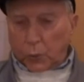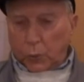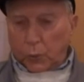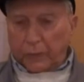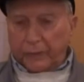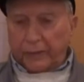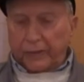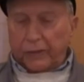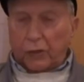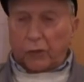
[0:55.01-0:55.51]

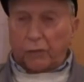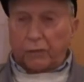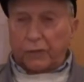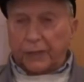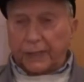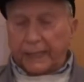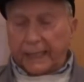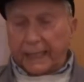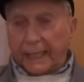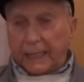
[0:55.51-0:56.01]
When we was
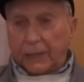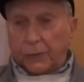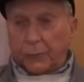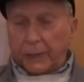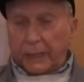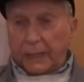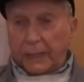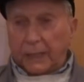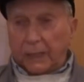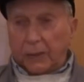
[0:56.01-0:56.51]
overseas,
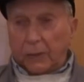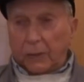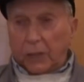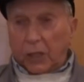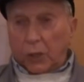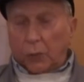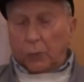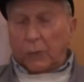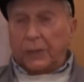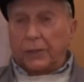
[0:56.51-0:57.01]
we
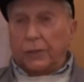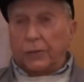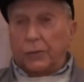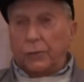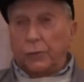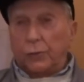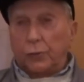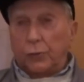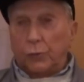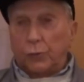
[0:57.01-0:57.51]
went
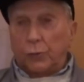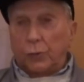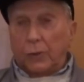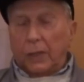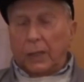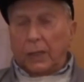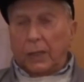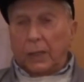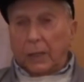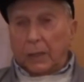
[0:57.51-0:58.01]
to
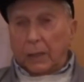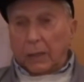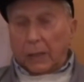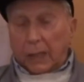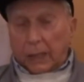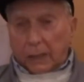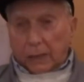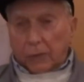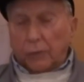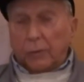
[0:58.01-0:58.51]

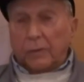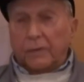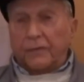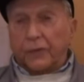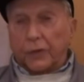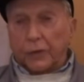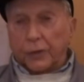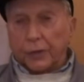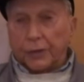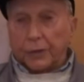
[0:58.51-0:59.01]
Honolulu
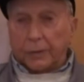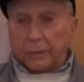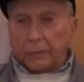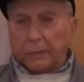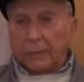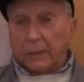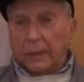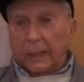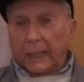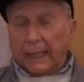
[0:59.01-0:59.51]
first
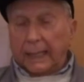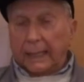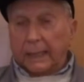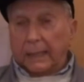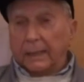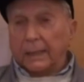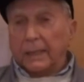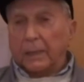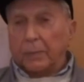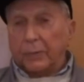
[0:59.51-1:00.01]
and had a
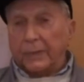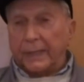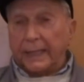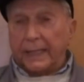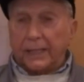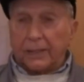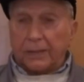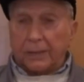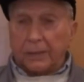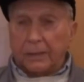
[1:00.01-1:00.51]
couple of
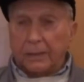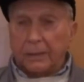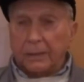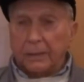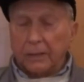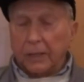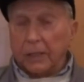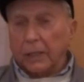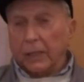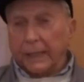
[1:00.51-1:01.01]
days,
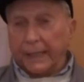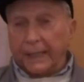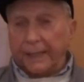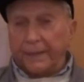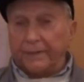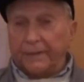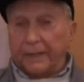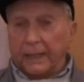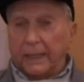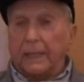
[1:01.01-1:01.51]
little
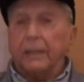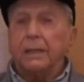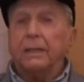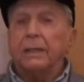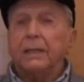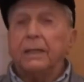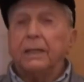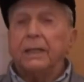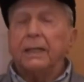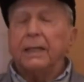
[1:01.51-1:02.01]
leave there.
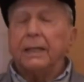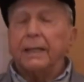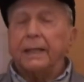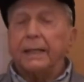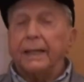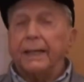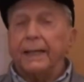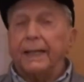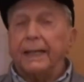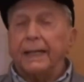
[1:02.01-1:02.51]

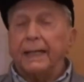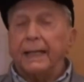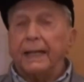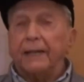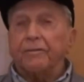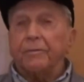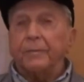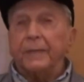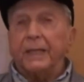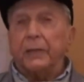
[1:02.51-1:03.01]
And
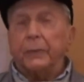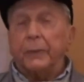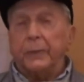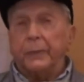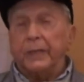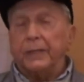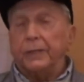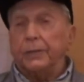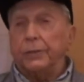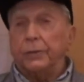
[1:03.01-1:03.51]
then from there we
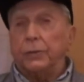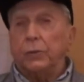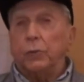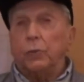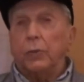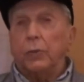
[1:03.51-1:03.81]
went to